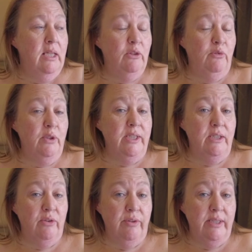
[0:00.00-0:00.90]
it's 14
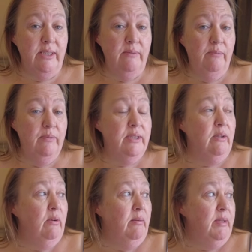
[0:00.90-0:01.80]
degrees
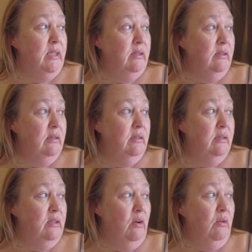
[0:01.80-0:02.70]
so I mean
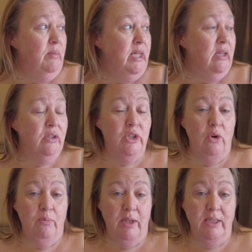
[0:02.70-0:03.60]
normally in
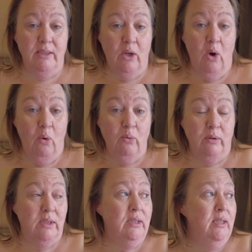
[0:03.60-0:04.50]
October it's
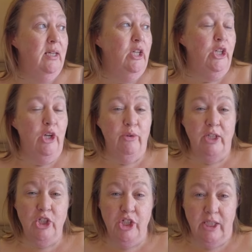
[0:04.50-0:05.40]
cold you know
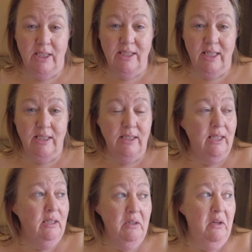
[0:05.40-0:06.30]
that chill is setting
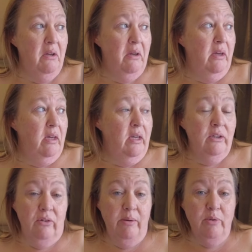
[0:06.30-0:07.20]
in
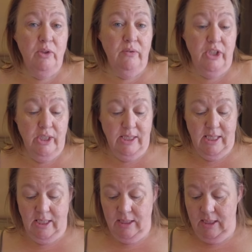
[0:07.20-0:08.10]
there ain't much of a chill
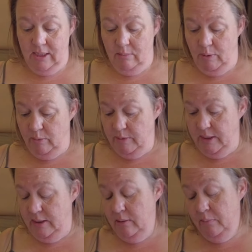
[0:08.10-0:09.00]
setting in at the
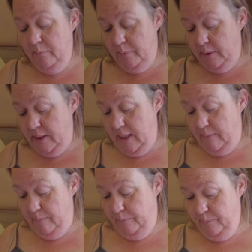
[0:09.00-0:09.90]
moment but
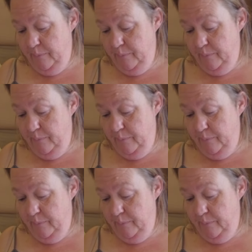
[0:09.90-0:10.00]
um